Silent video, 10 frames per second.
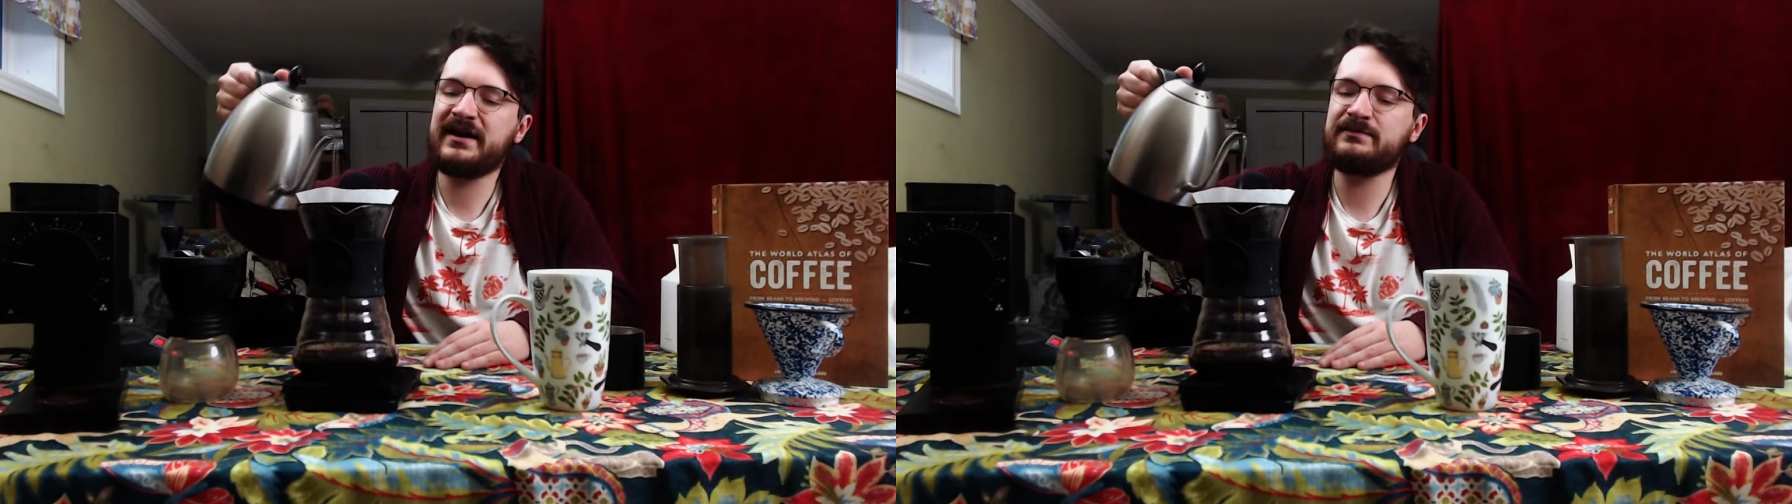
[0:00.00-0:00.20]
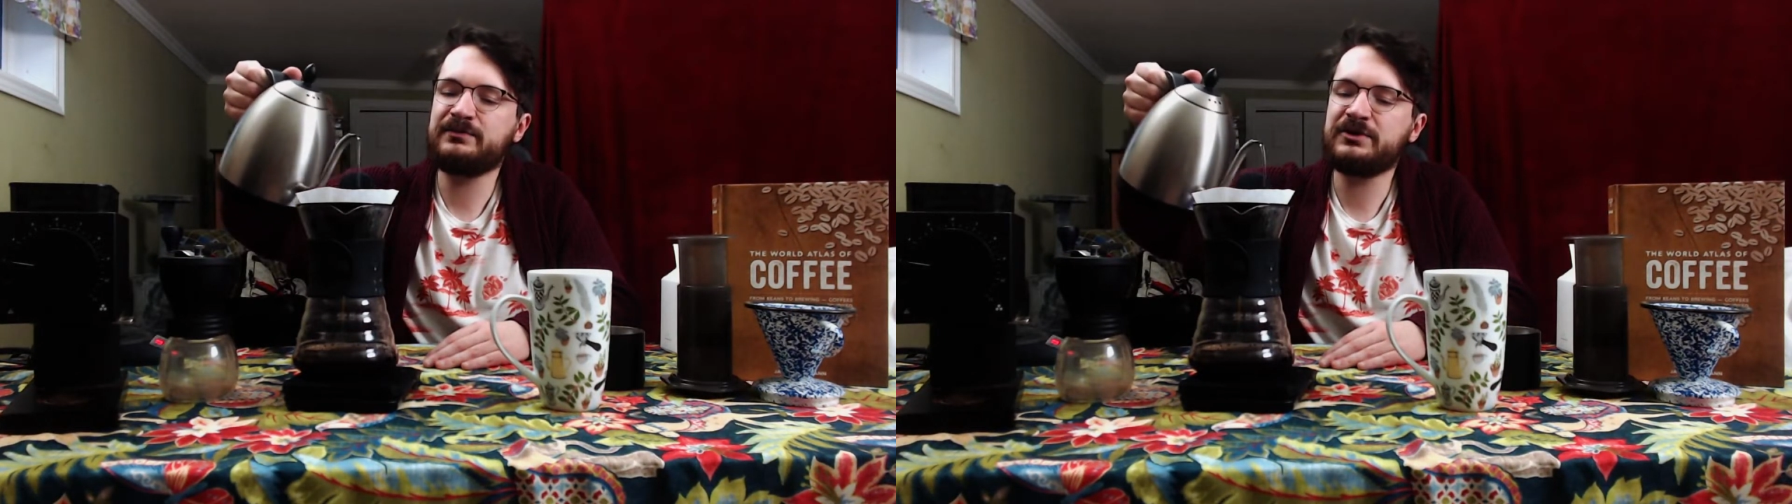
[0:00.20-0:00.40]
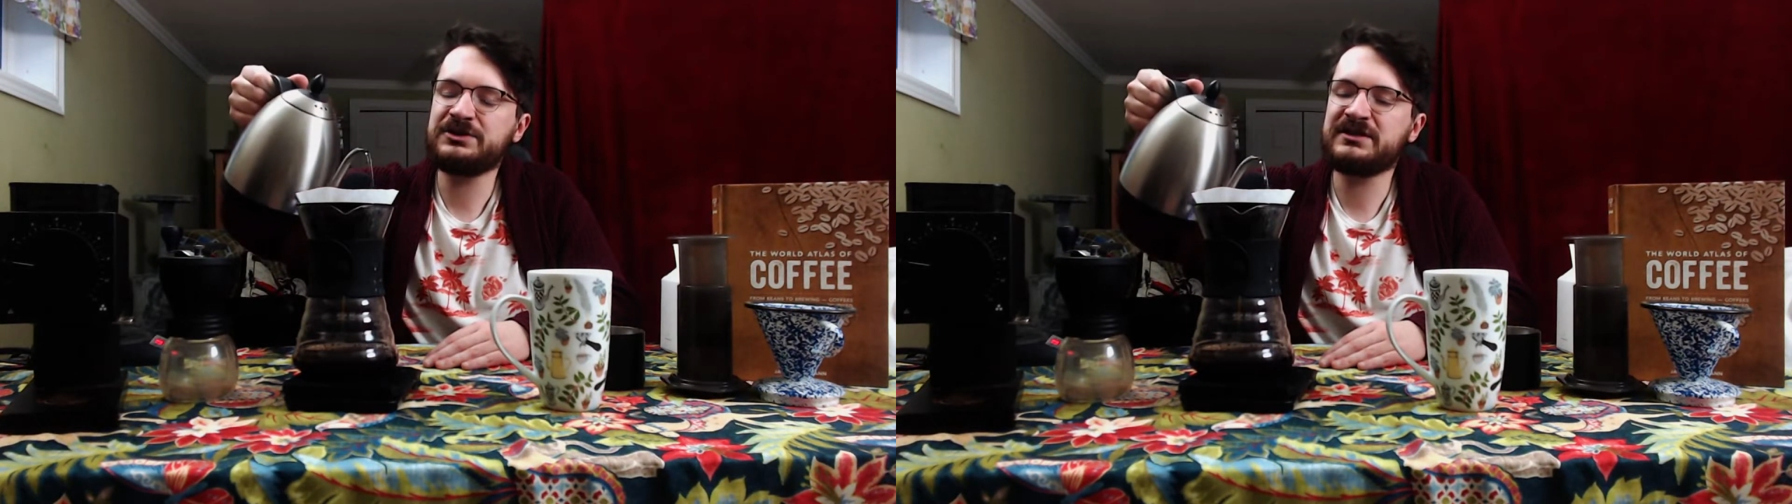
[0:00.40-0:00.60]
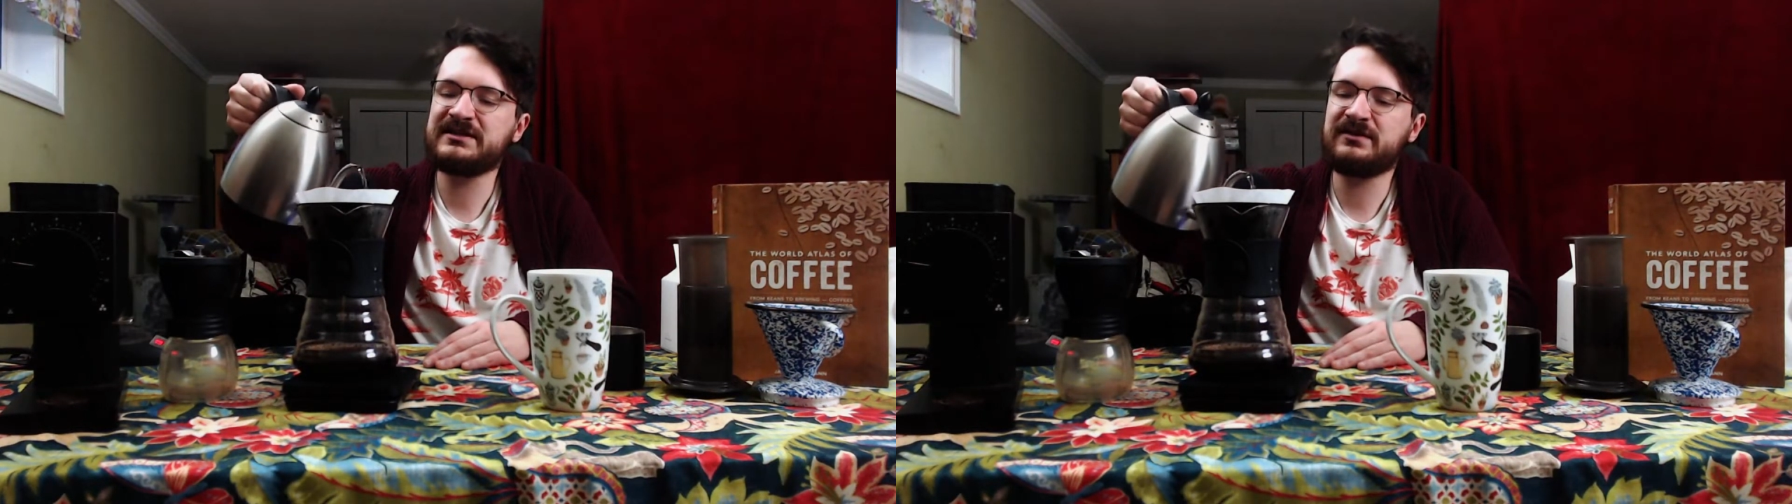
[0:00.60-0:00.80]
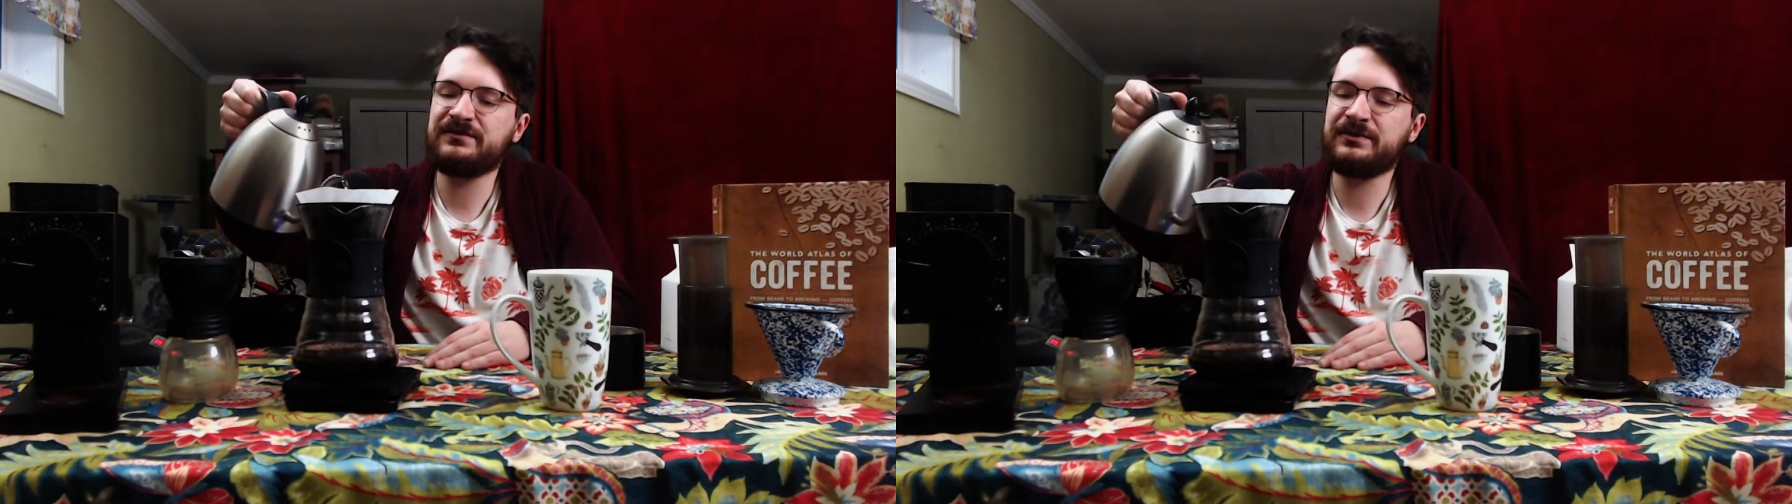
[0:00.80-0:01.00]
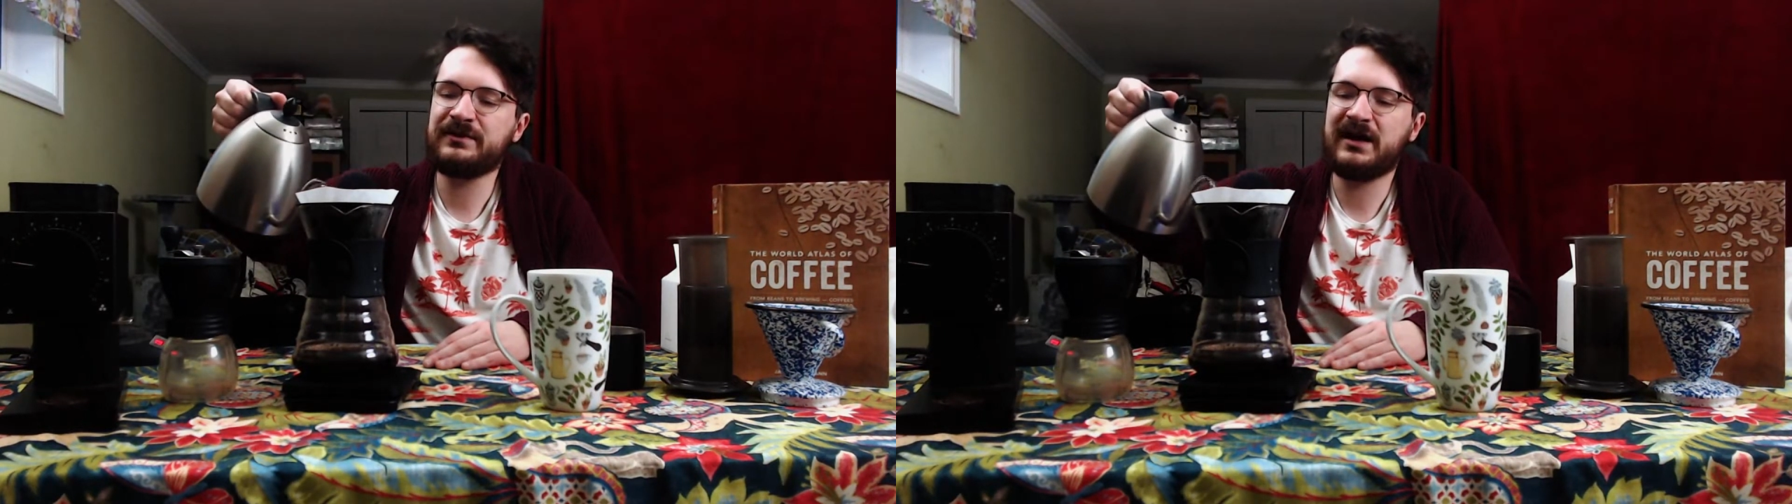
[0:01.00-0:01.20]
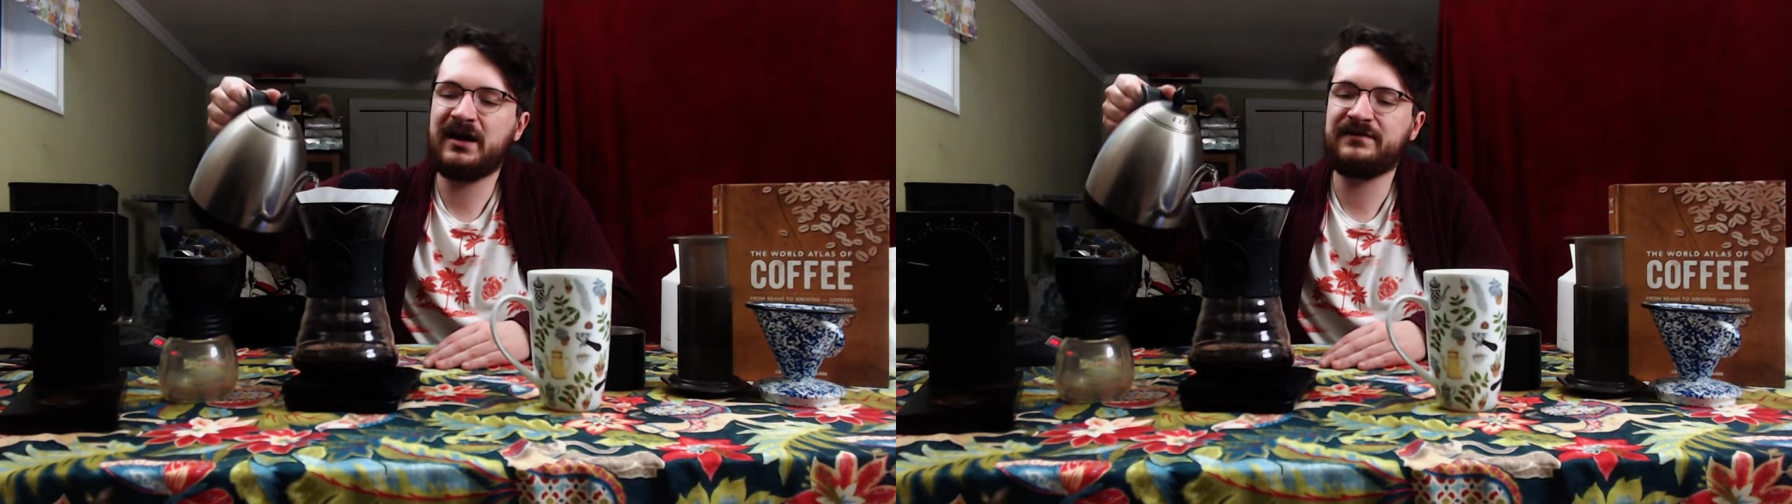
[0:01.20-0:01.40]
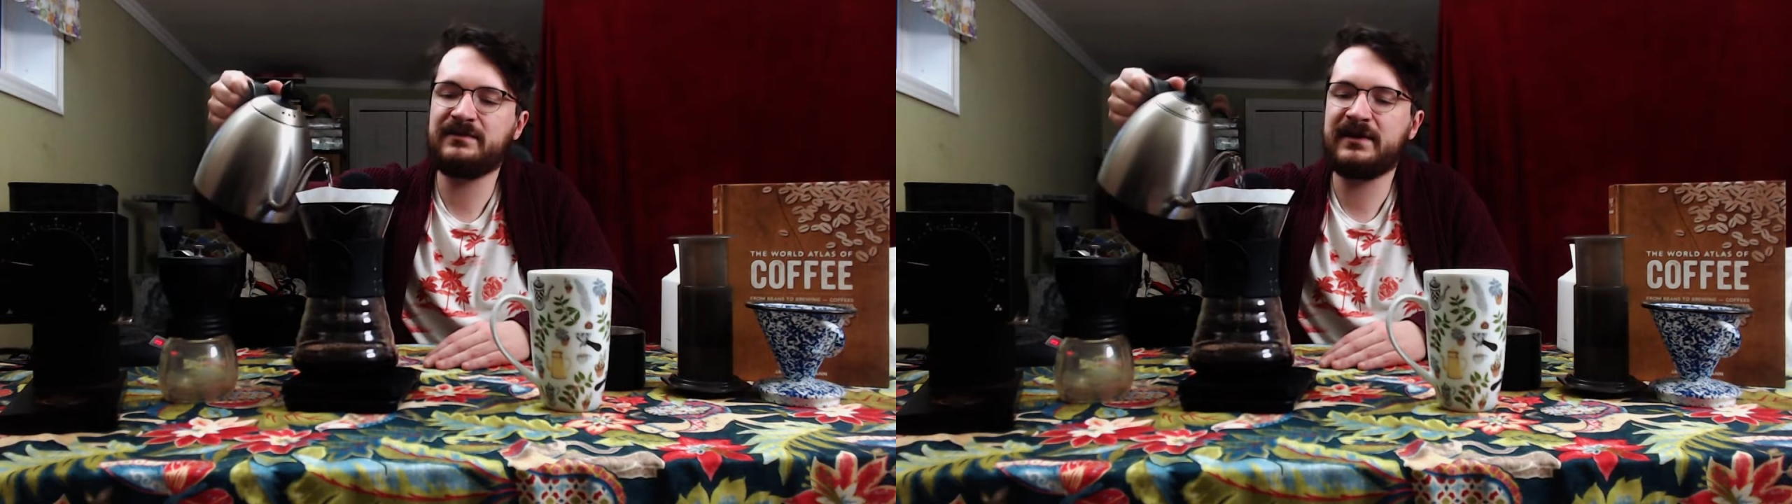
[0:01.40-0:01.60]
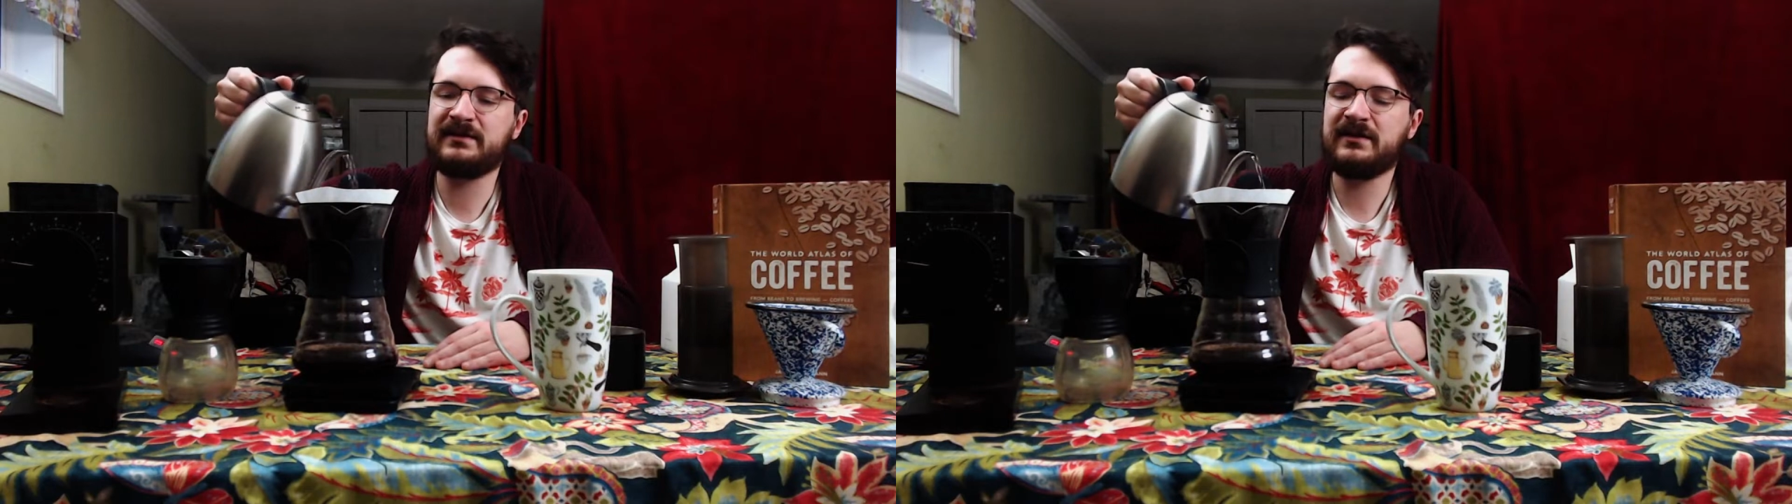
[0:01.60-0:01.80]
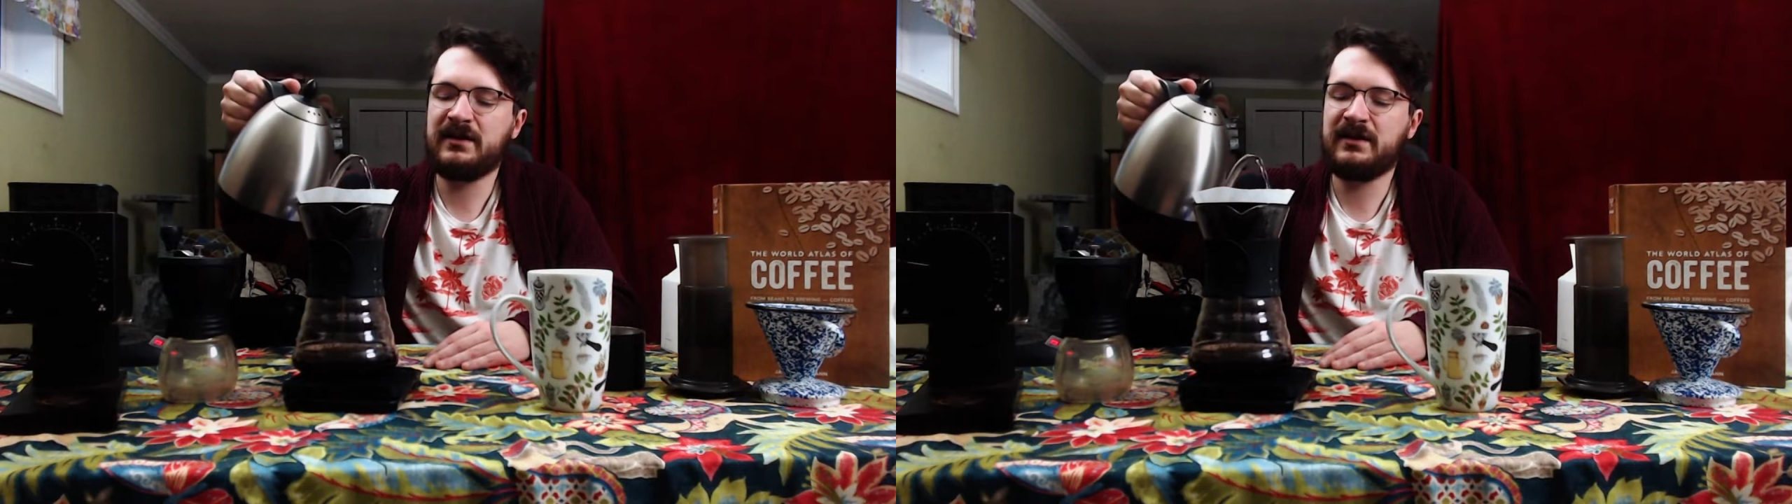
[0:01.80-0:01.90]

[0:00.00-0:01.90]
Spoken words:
and push itself through the coffee bed